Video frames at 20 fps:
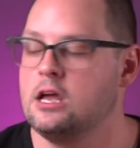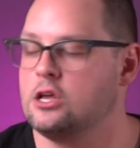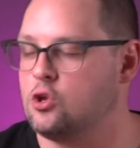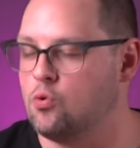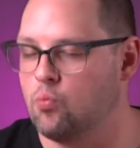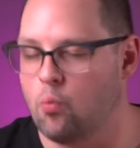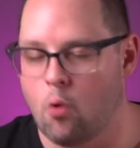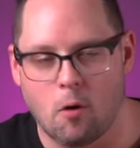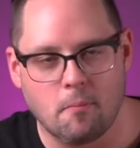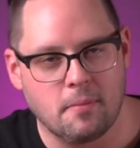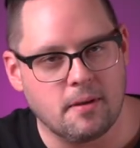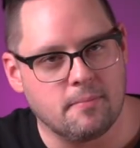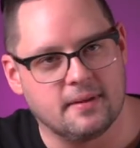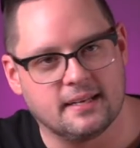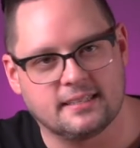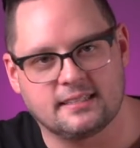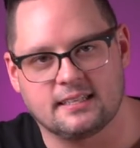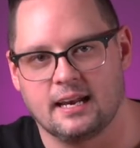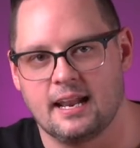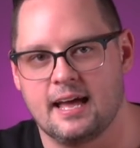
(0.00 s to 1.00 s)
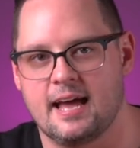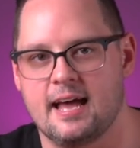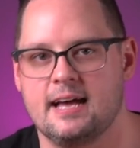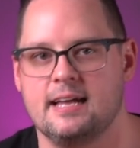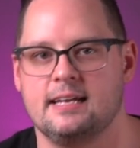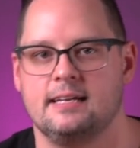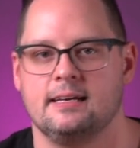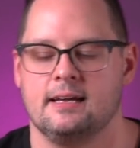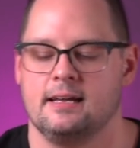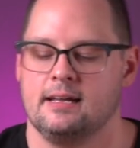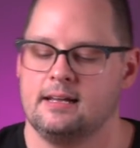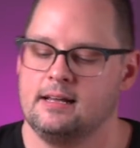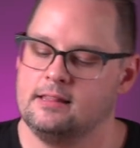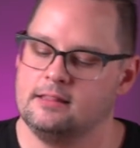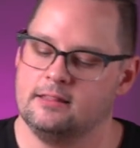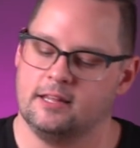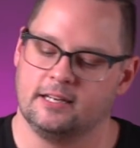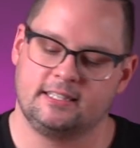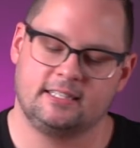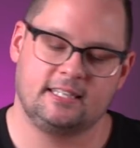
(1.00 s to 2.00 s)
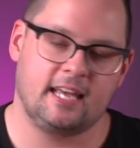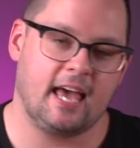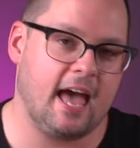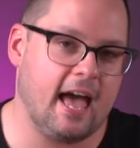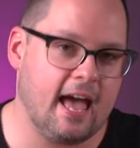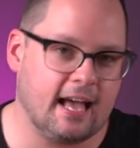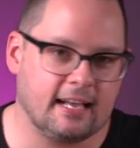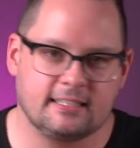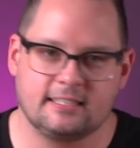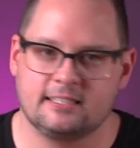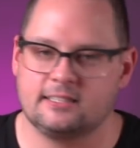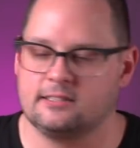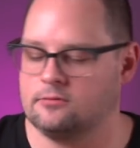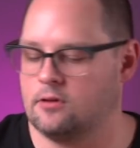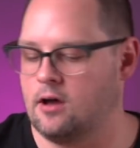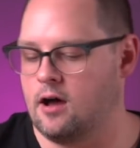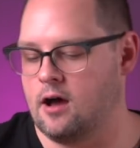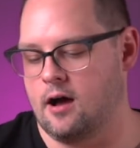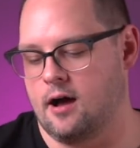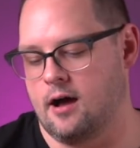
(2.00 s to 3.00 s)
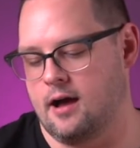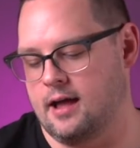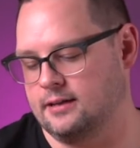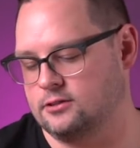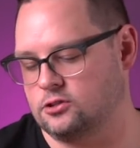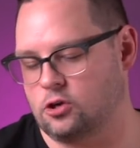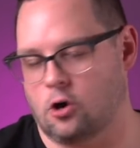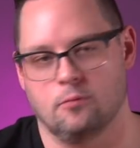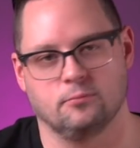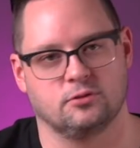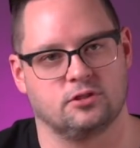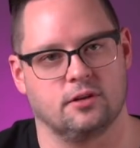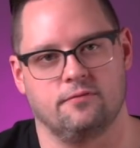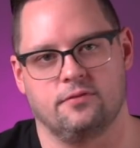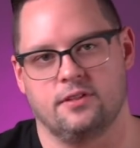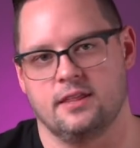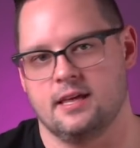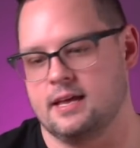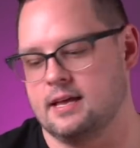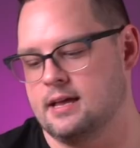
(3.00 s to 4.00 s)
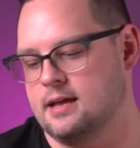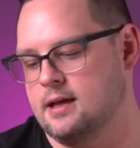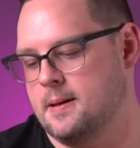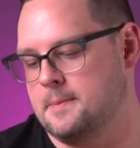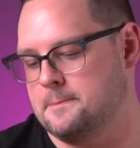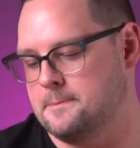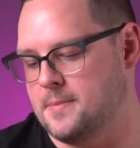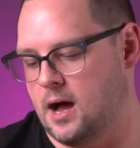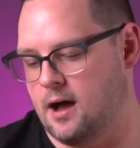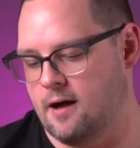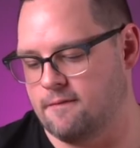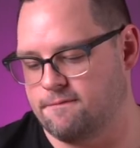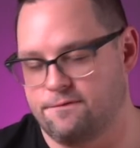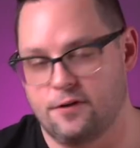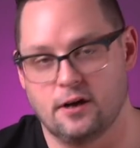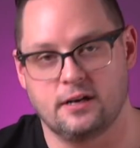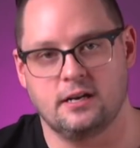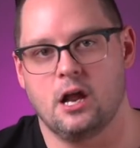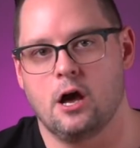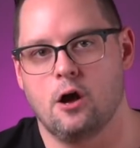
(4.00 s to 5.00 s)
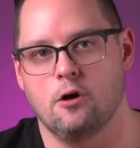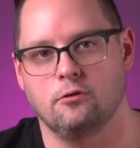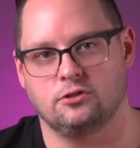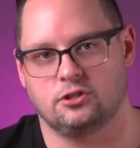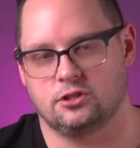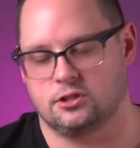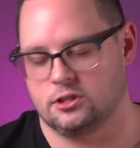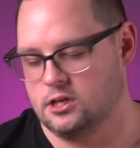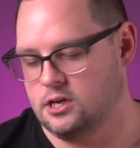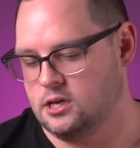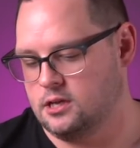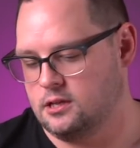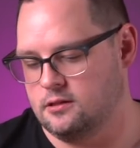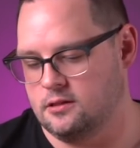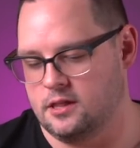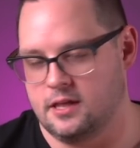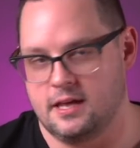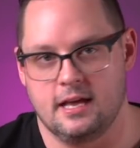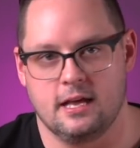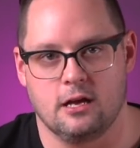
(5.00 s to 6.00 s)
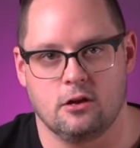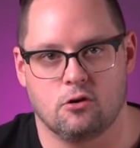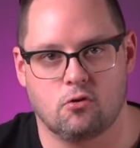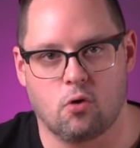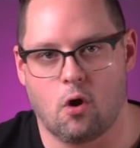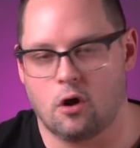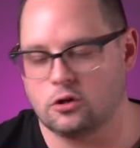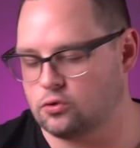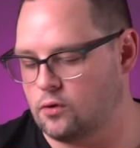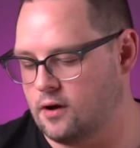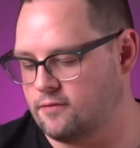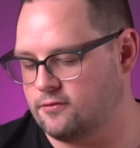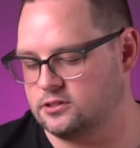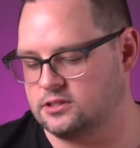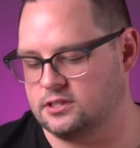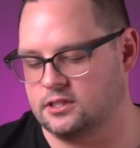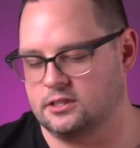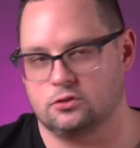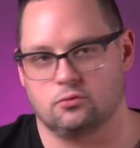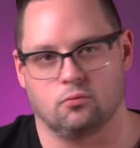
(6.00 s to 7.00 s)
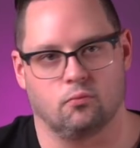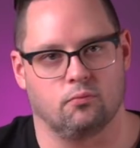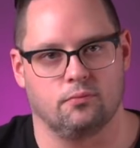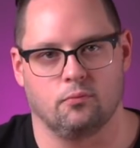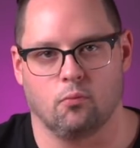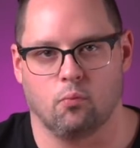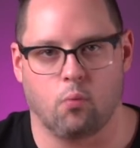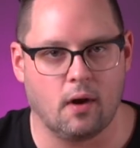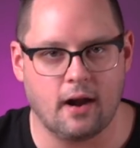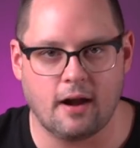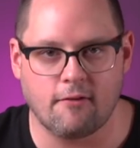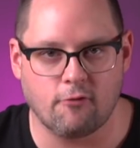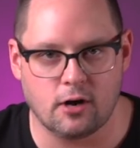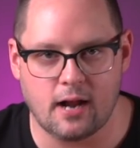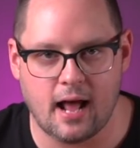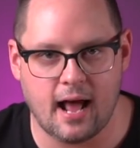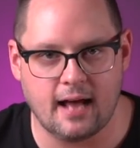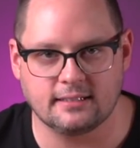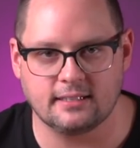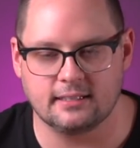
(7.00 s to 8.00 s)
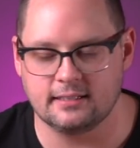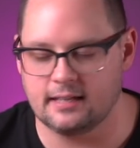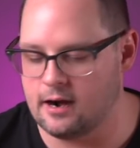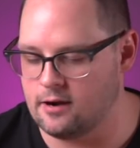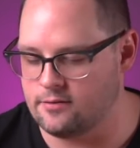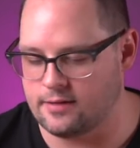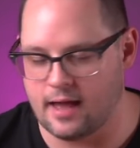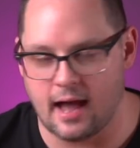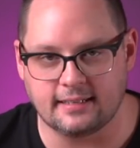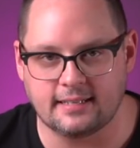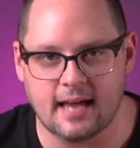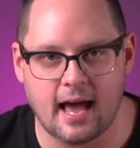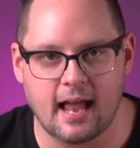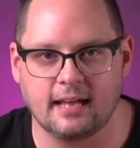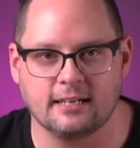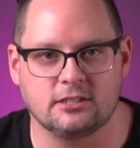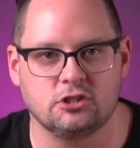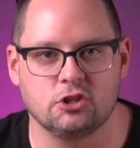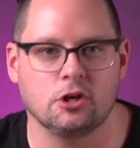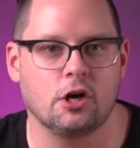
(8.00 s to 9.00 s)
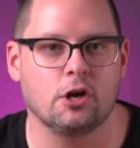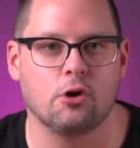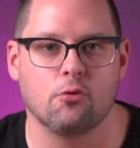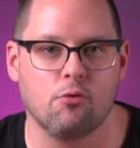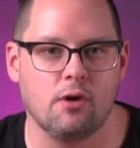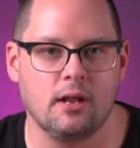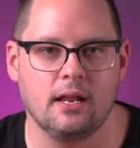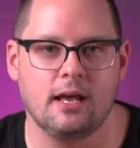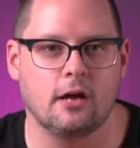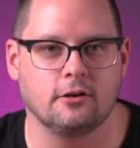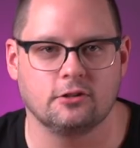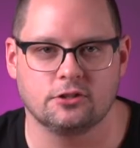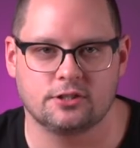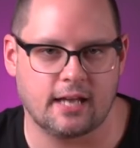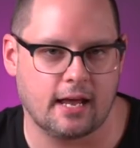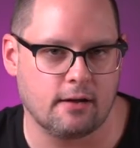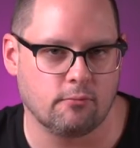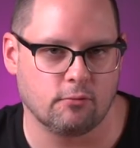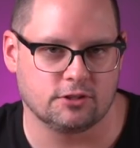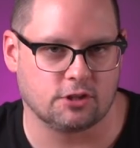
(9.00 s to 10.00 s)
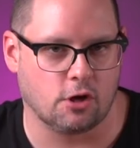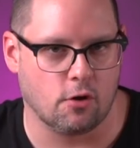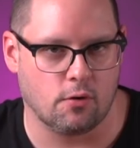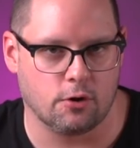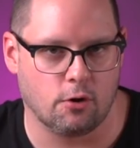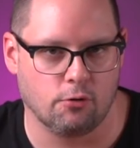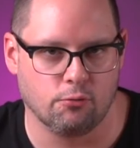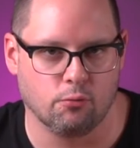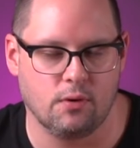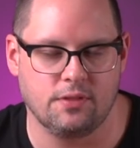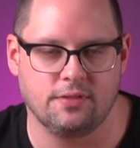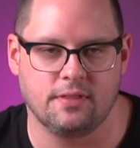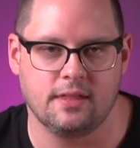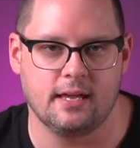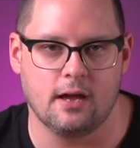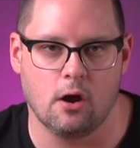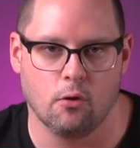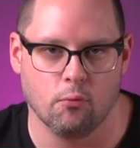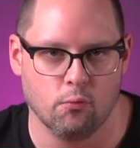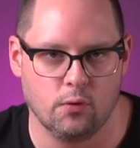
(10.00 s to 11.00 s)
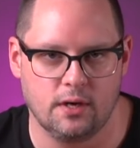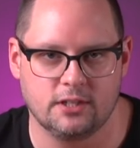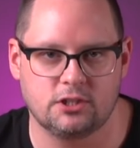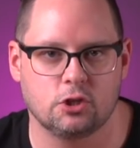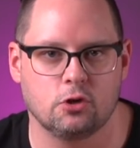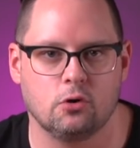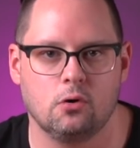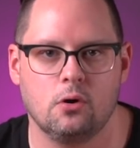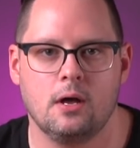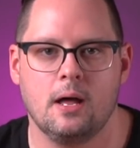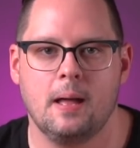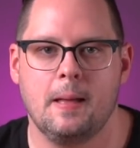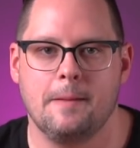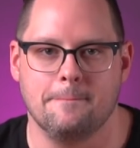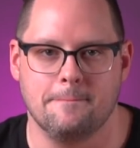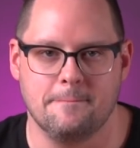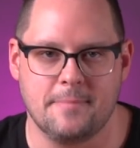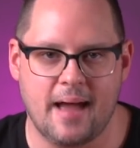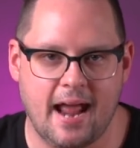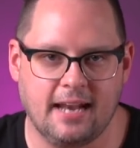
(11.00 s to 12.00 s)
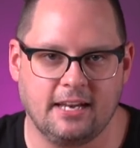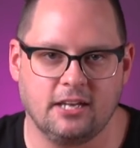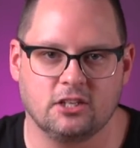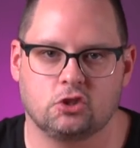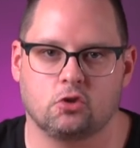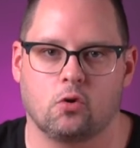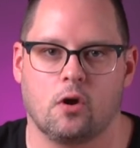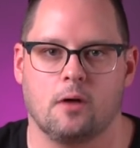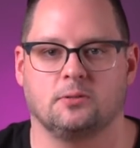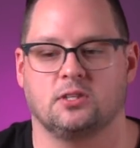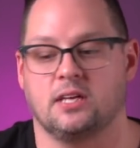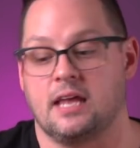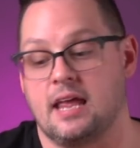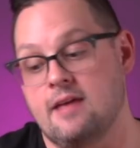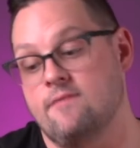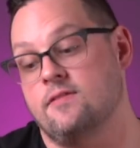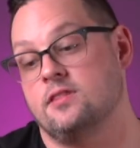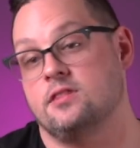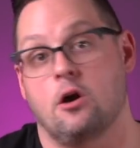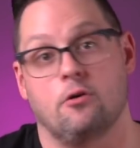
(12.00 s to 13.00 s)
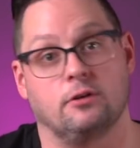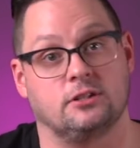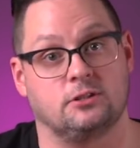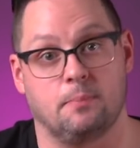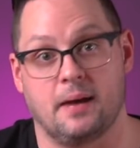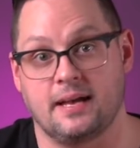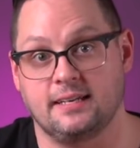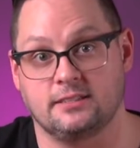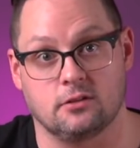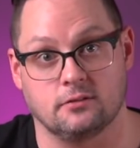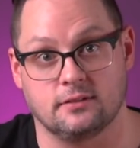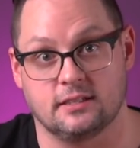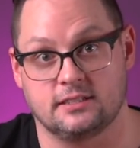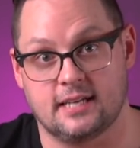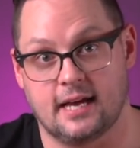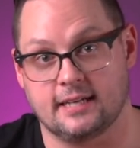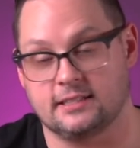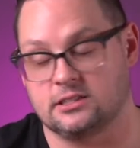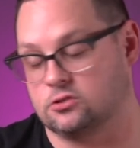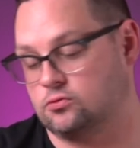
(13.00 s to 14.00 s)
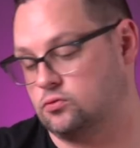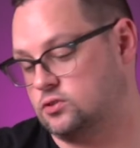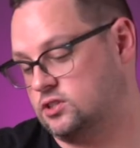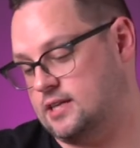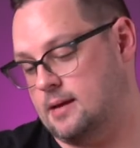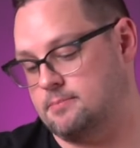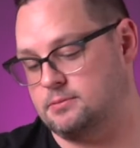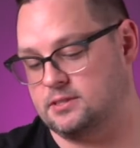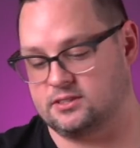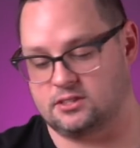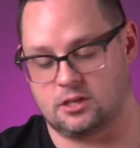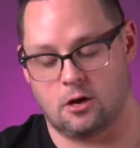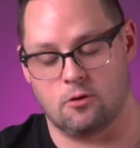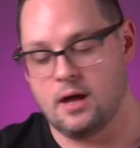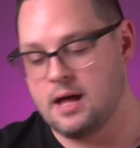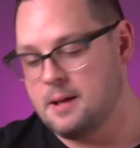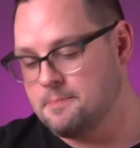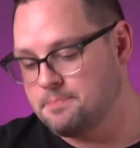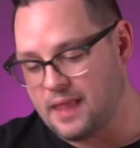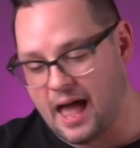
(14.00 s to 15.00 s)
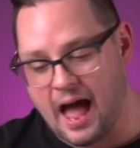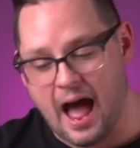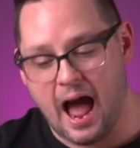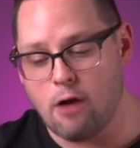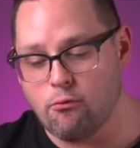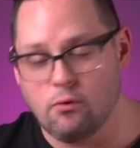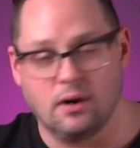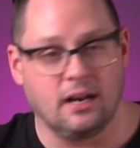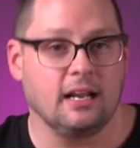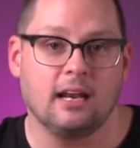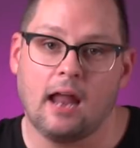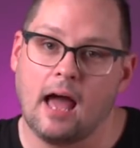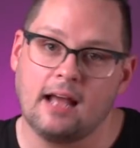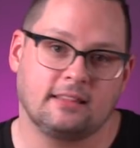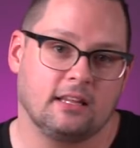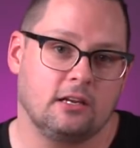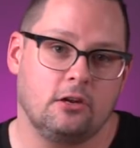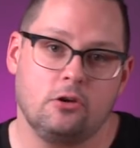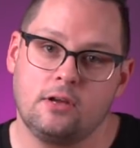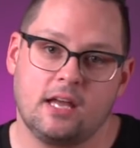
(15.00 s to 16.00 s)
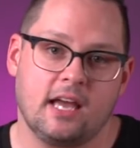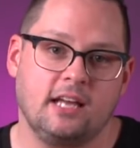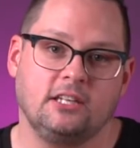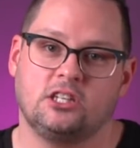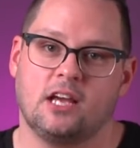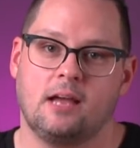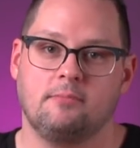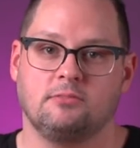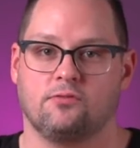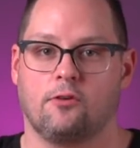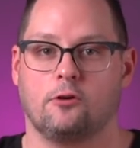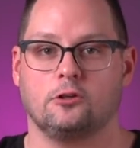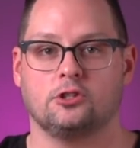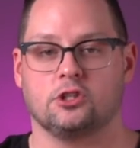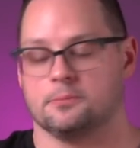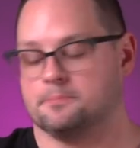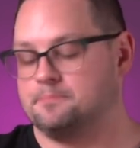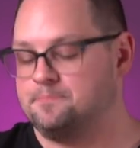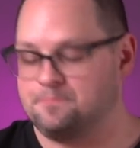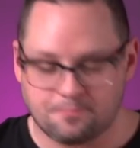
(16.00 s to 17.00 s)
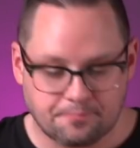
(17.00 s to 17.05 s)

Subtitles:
You won't be misled. The text, in terms of the footnotes, the cross-references, whatever it has in there, the italics, you're going to really understand what's going on with the original manuscripts, even though it's based on the Textus Receptus. So I really like the New King James Version.